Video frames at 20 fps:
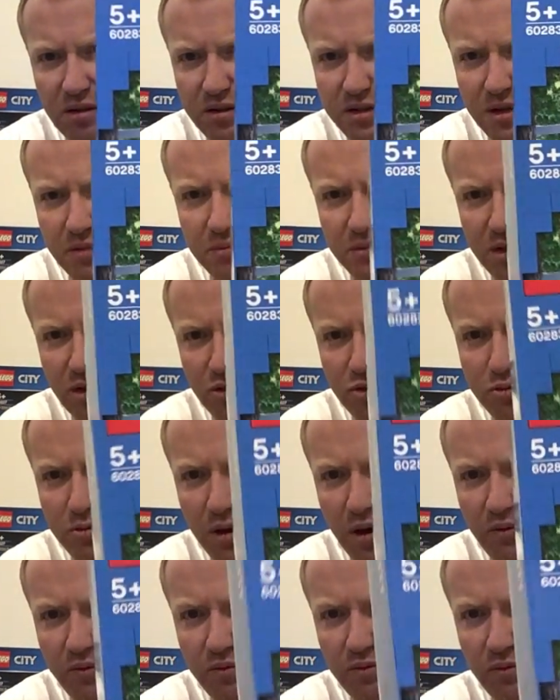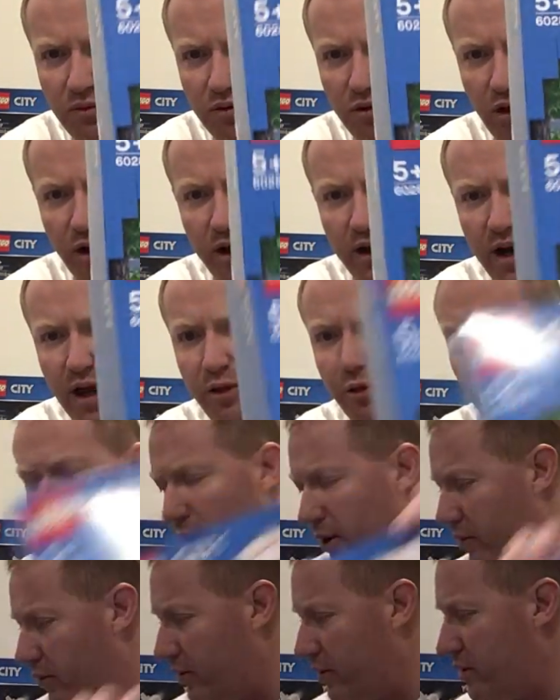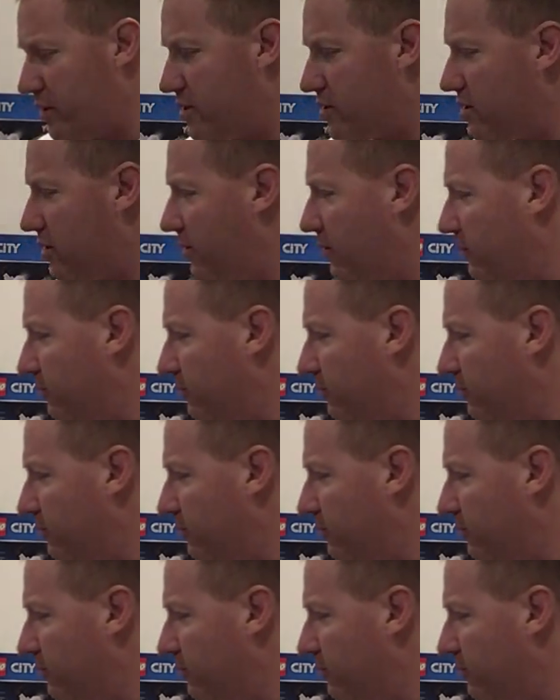Something tells me I've got another one of these.